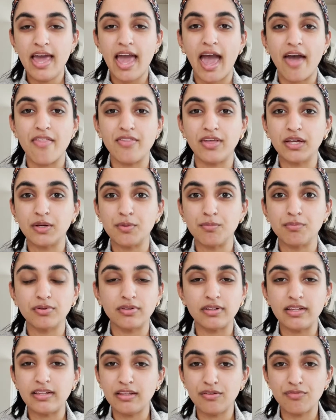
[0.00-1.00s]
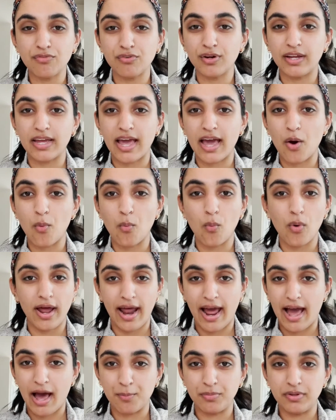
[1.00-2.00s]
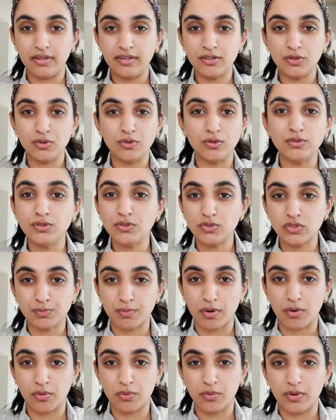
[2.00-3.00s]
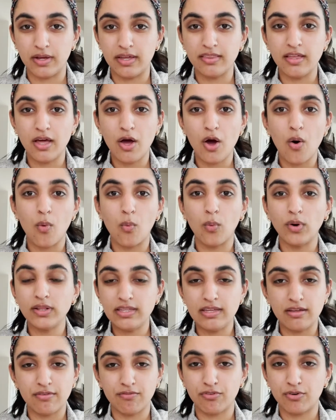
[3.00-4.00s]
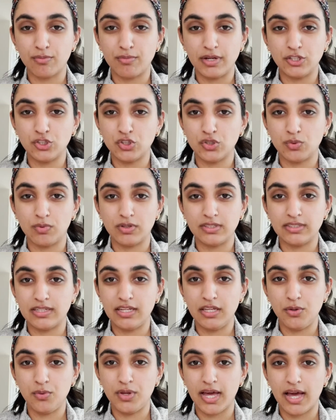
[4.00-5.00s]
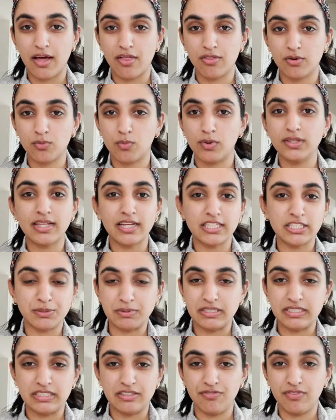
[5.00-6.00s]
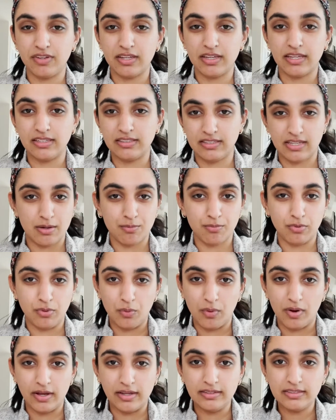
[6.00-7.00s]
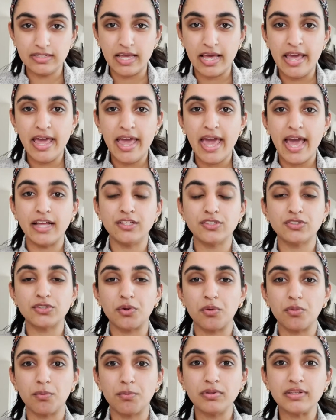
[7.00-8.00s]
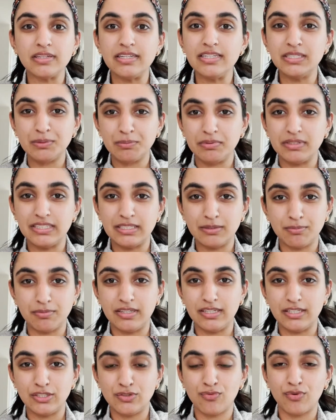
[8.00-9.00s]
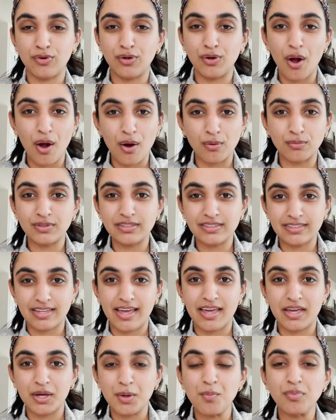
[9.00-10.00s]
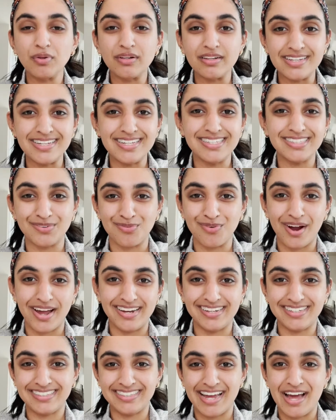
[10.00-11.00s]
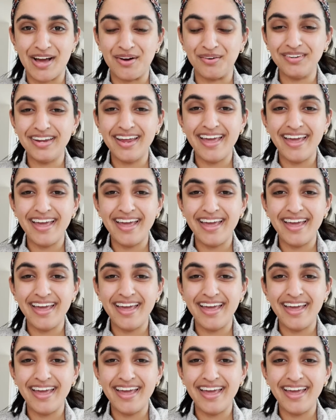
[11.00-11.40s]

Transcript: and then completely forget what happened, who you spoke with, what the information was that you gathered, what that specific example was. And so please, please, please, for your own sake, please write it down.